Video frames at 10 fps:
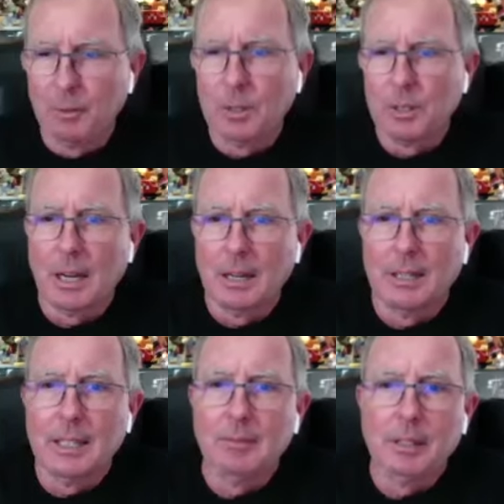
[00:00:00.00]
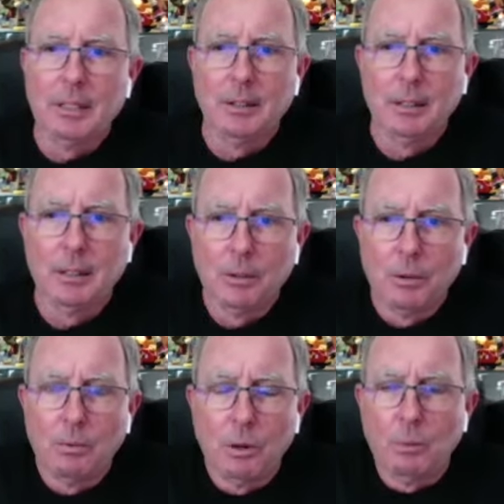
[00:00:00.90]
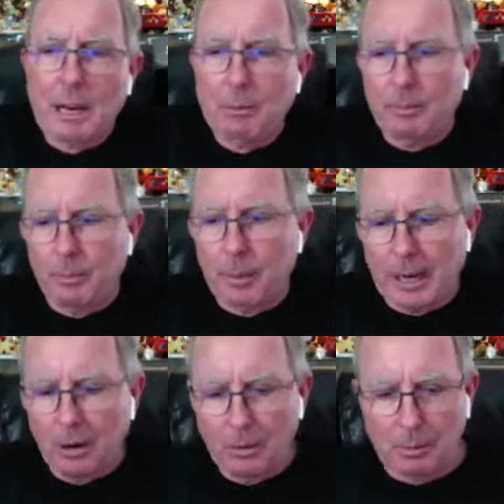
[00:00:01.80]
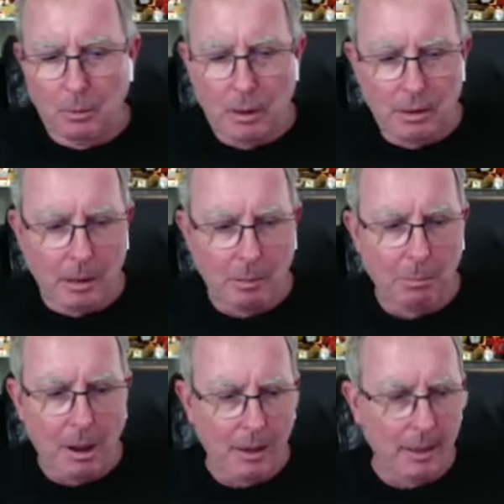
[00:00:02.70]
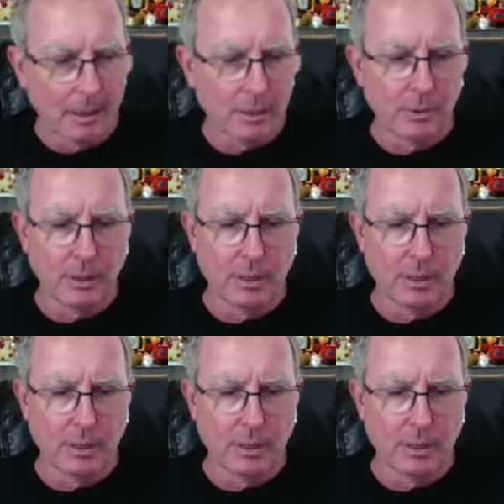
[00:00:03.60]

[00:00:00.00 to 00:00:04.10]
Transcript: everyone's got a T V in, in their own room. Now we we carry them around in our pockets, for